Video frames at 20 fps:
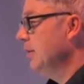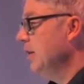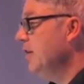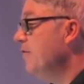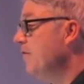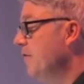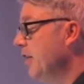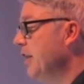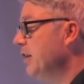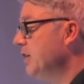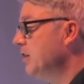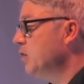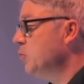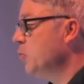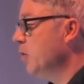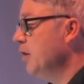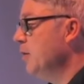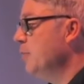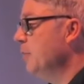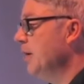He finishes
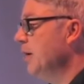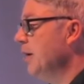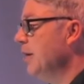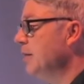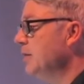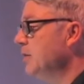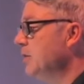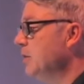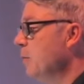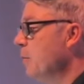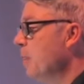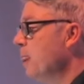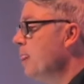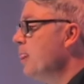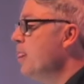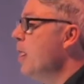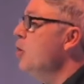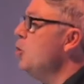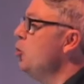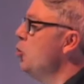what he begins.
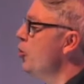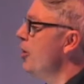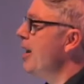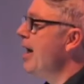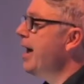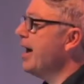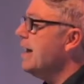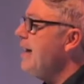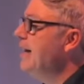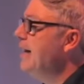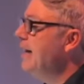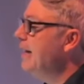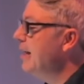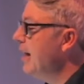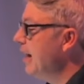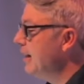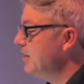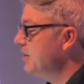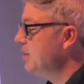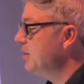Now you and I need
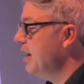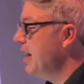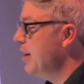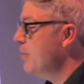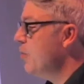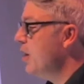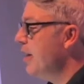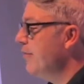that same